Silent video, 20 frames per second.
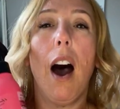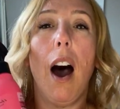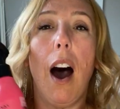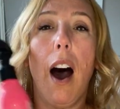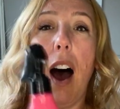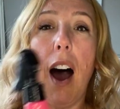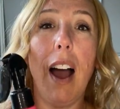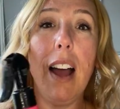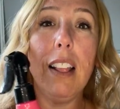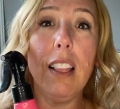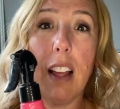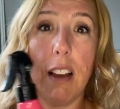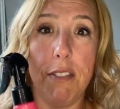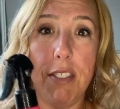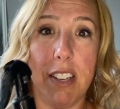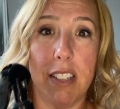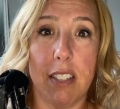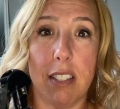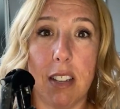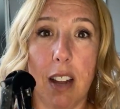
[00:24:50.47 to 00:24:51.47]
I love
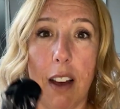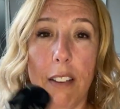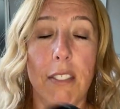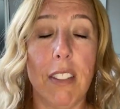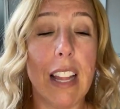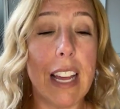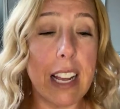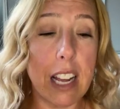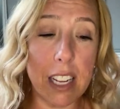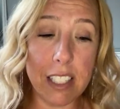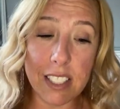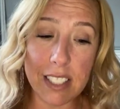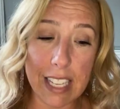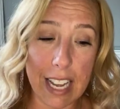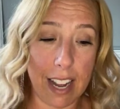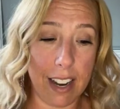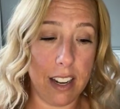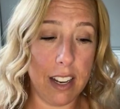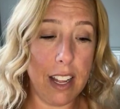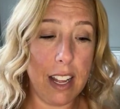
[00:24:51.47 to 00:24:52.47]
this stuff. Like I
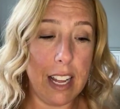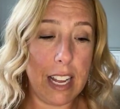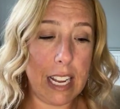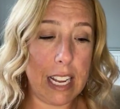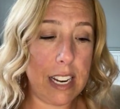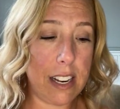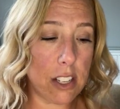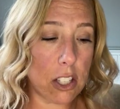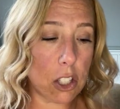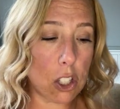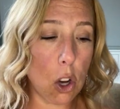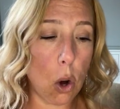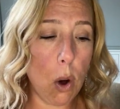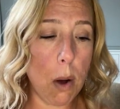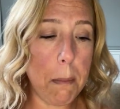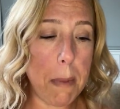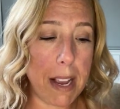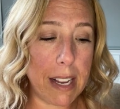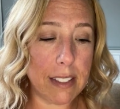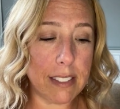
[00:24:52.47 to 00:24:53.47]
said, It is so
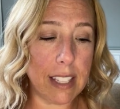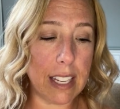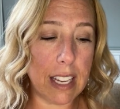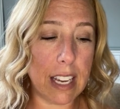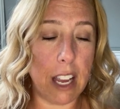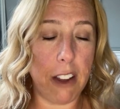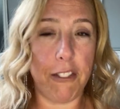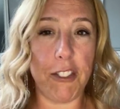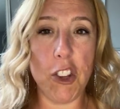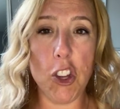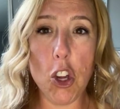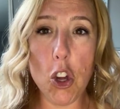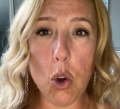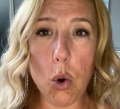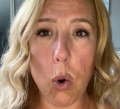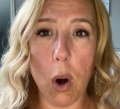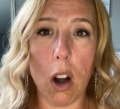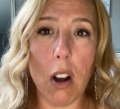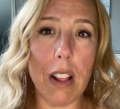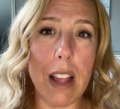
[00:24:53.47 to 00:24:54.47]
amazing. If
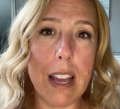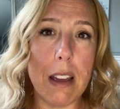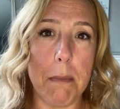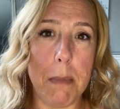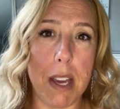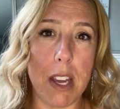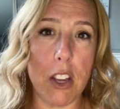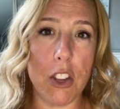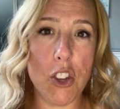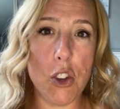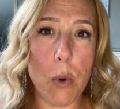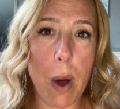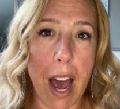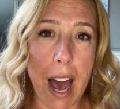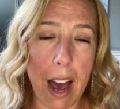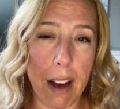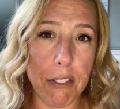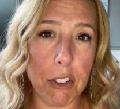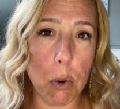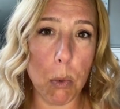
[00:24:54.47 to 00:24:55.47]
you are like me and you
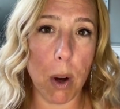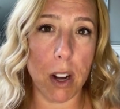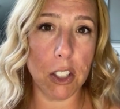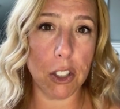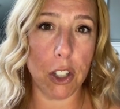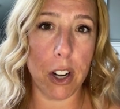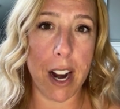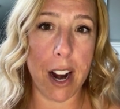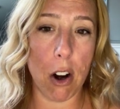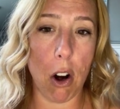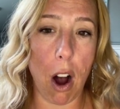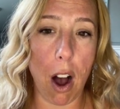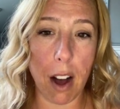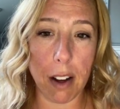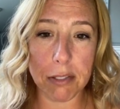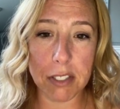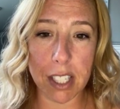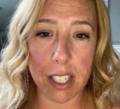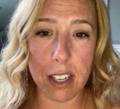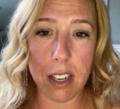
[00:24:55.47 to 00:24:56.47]
have to wash your hair
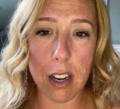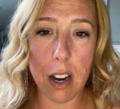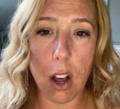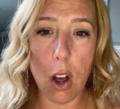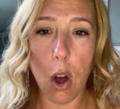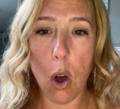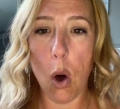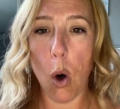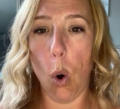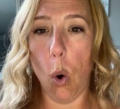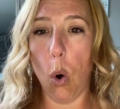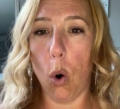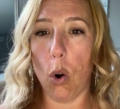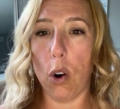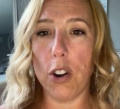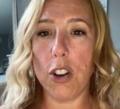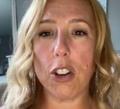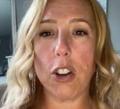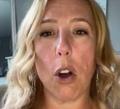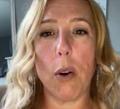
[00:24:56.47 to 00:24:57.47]
often,
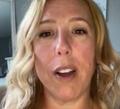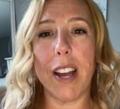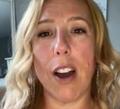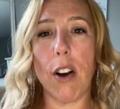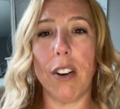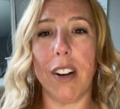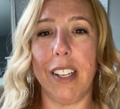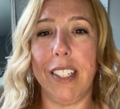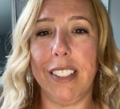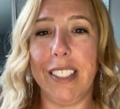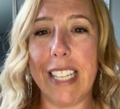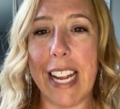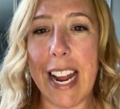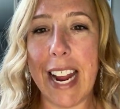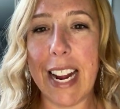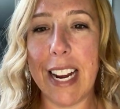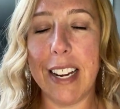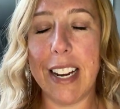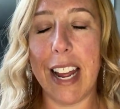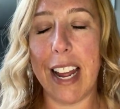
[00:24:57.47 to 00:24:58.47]
or you're going out on a
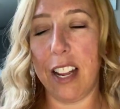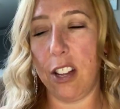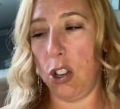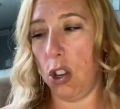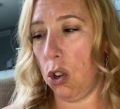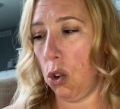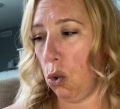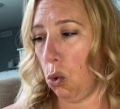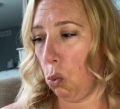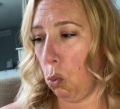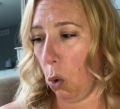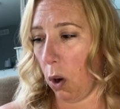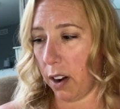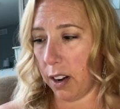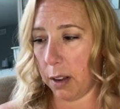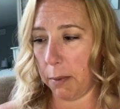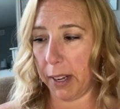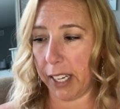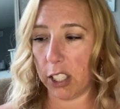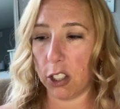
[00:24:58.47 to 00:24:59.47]
date and you want
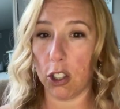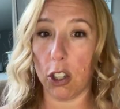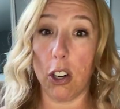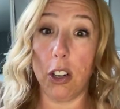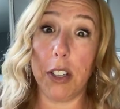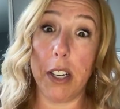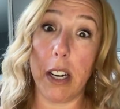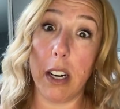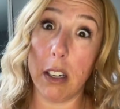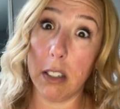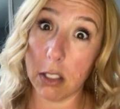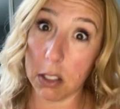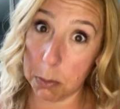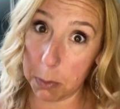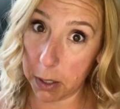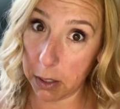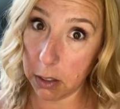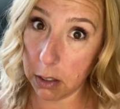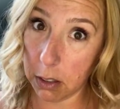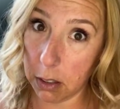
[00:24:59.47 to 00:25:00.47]
to make sure your hair
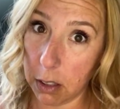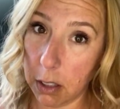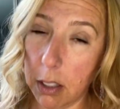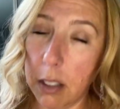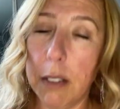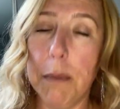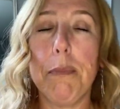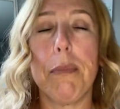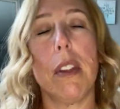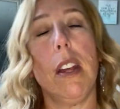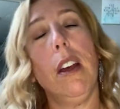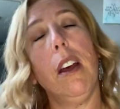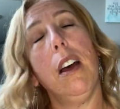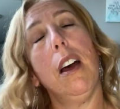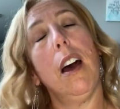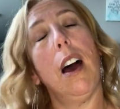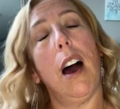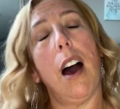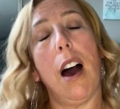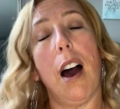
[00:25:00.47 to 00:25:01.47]
smells good,
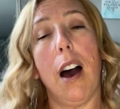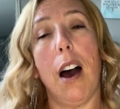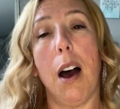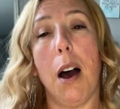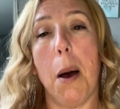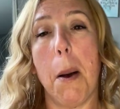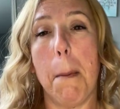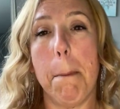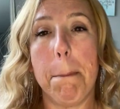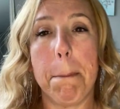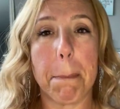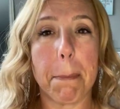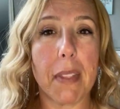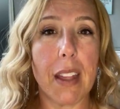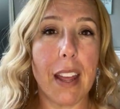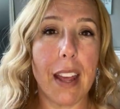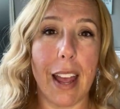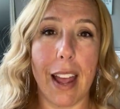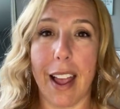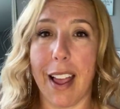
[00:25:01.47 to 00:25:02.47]

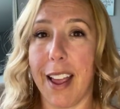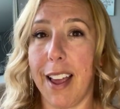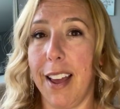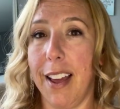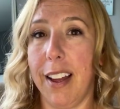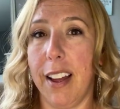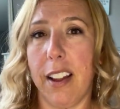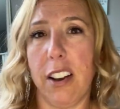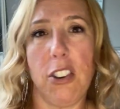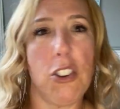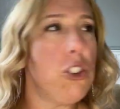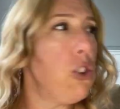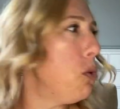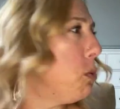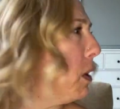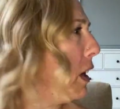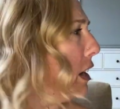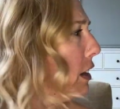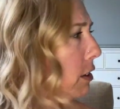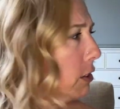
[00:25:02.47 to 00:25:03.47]
and you
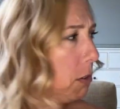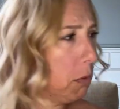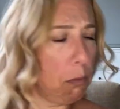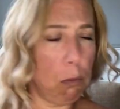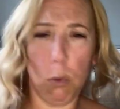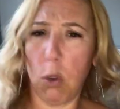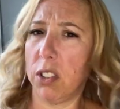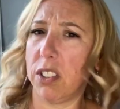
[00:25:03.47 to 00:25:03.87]
went and, we'll